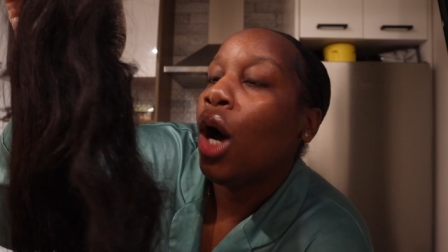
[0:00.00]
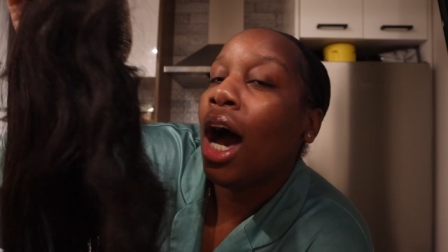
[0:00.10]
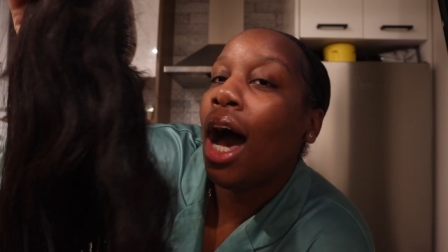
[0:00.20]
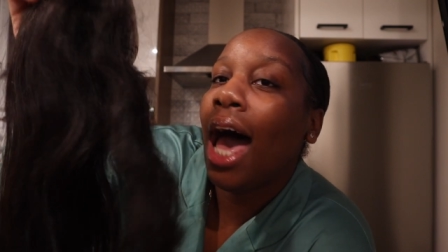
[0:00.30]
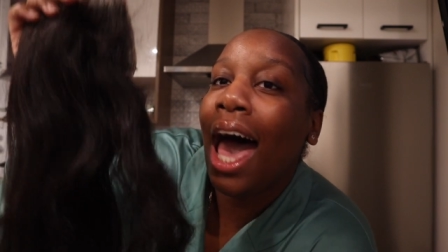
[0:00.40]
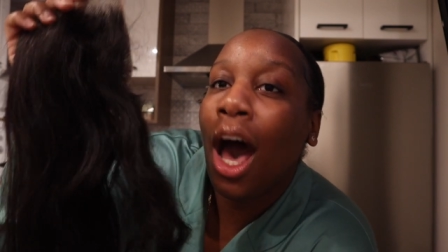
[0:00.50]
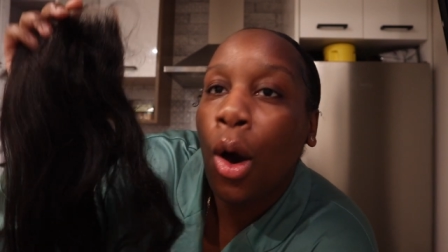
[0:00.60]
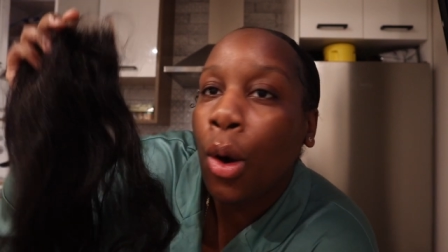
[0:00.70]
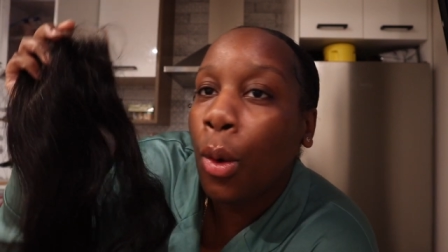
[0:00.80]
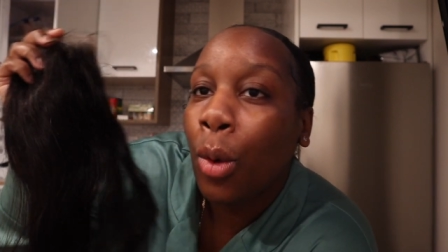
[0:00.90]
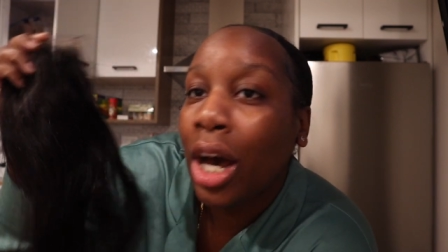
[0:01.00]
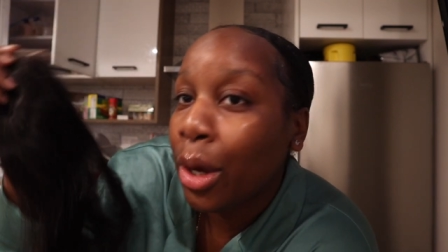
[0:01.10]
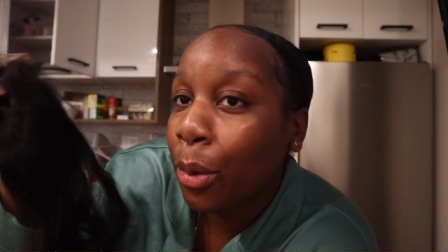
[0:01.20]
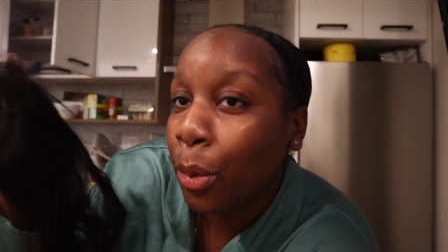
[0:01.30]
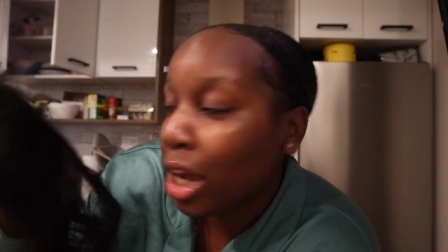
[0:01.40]
how,
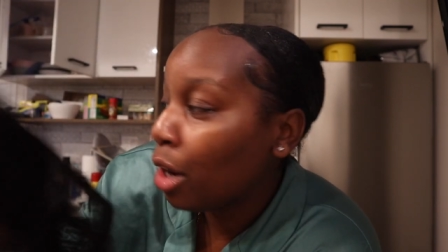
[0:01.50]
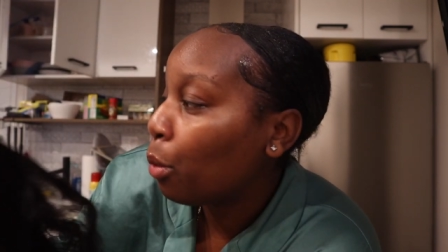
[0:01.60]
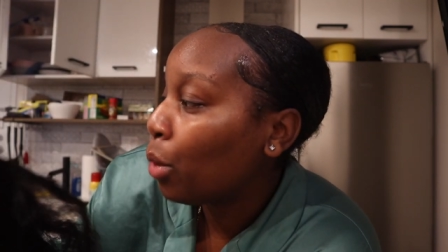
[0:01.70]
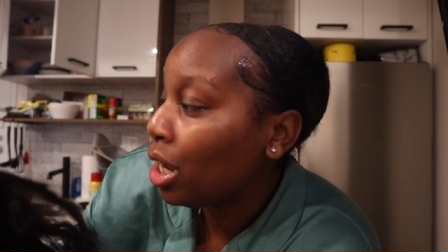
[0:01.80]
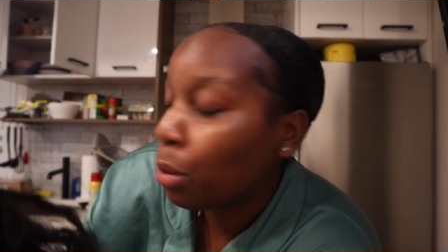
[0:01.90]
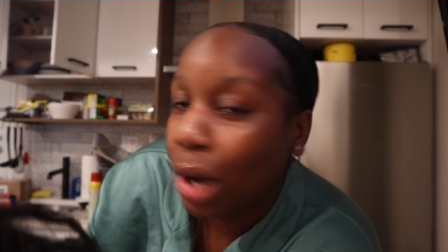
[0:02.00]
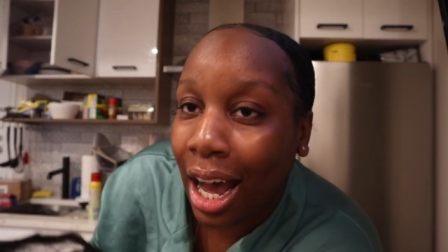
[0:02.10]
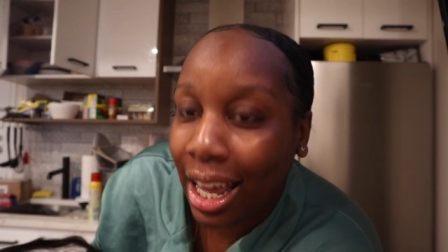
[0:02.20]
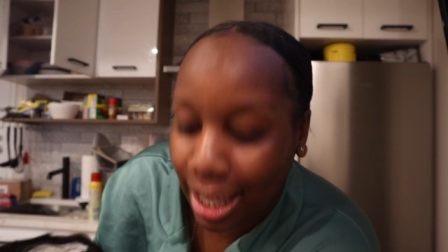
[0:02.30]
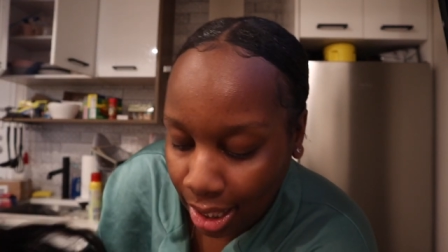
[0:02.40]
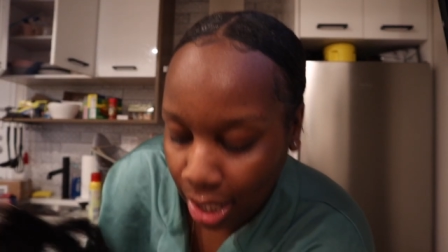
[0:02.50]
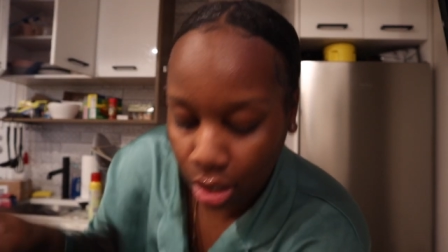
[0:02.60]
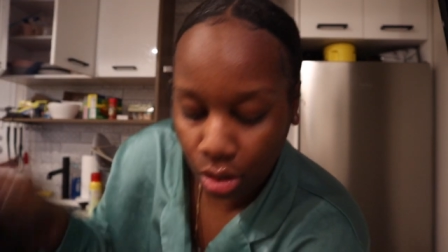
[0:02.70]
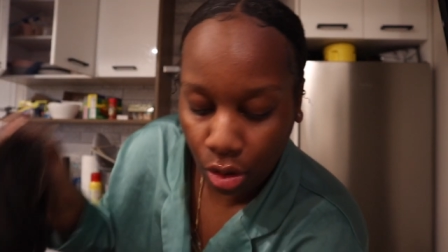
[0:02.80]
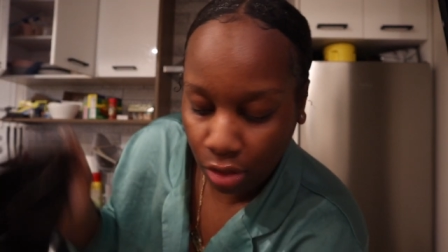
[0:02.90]
what, where, when, why,
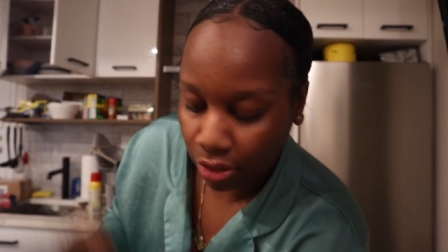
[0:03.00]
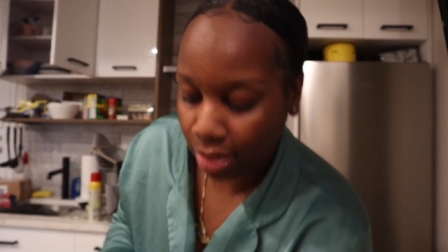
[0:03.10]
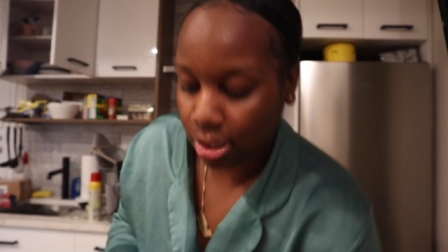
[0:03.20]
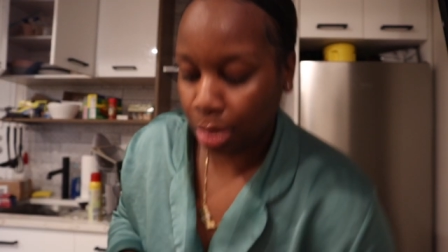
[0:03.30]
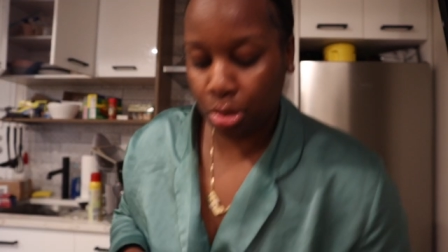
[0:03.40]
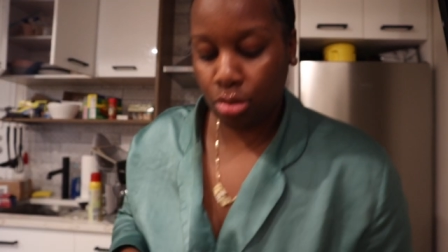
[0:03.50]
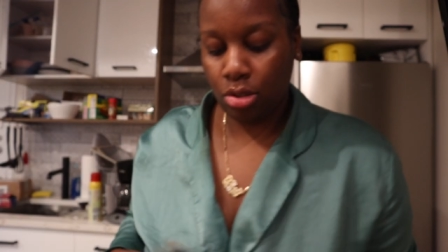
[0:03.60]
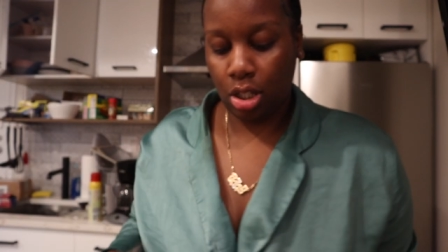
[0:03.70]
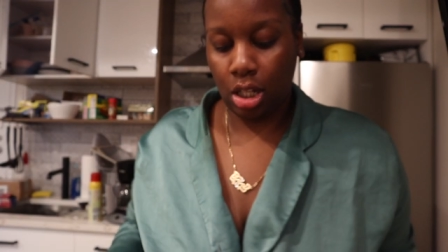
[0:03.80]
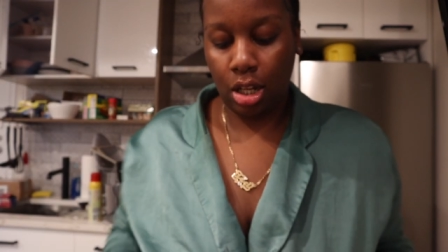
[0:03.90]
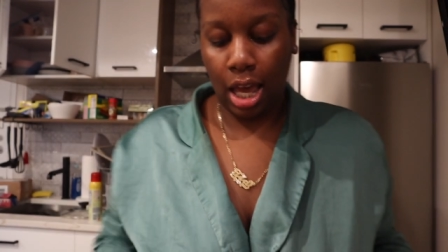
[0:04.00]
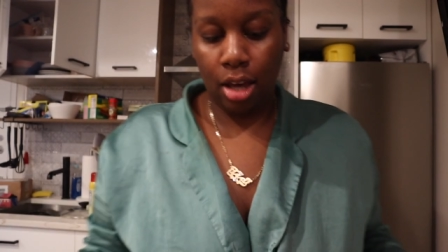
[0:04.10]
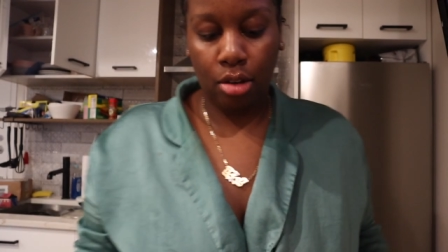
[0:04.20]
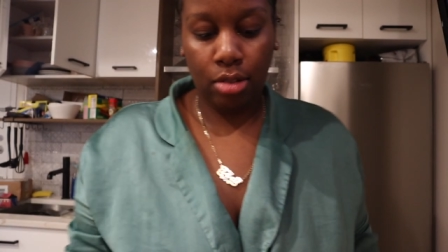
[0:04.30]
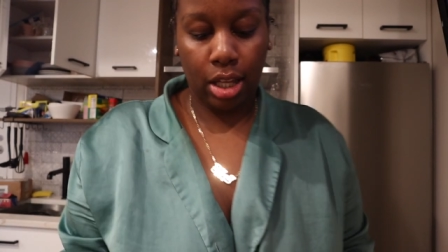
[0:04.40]
like all the five W's and
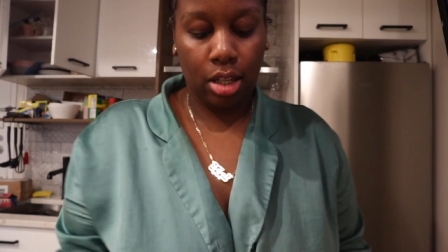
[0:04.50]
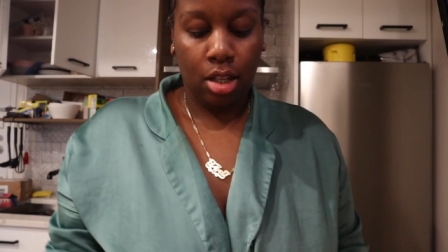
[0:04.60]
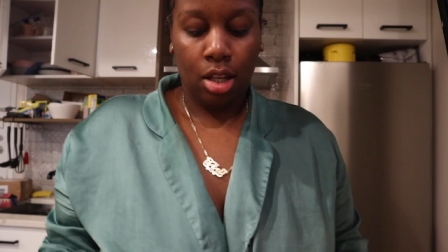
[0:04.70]
how, like,